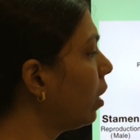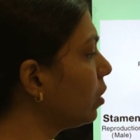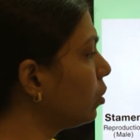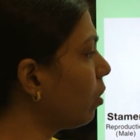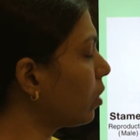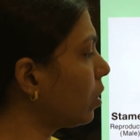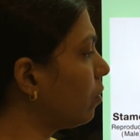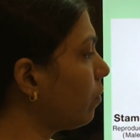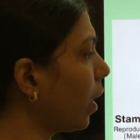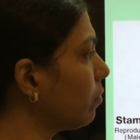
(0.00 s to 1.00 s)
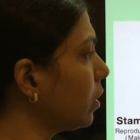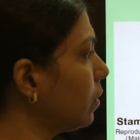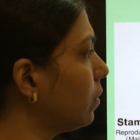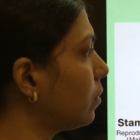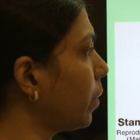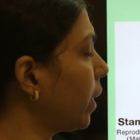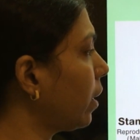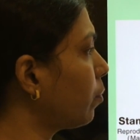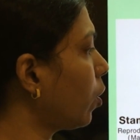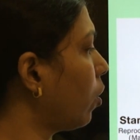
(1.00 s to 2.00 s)
Your flower is made
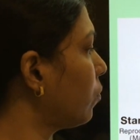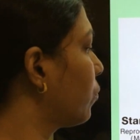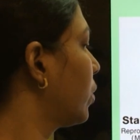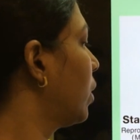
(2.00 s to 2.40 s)
up of